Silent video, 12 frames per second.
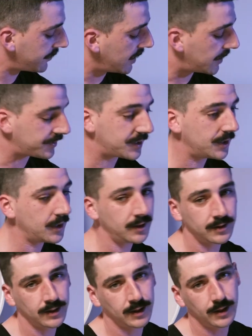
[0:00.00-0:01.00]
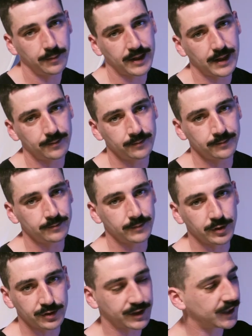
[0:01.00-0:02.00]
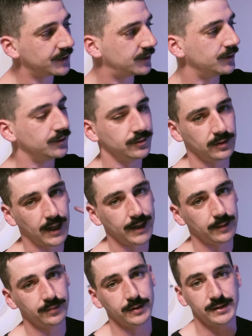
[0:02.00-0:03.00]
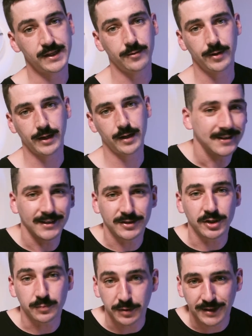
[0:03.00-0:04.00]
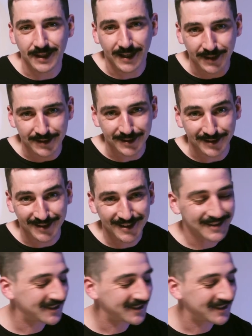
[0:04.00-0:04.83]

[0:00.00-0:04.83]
up here, but I'm using it to light up the set right now. Let's just pretend that doesn't exist.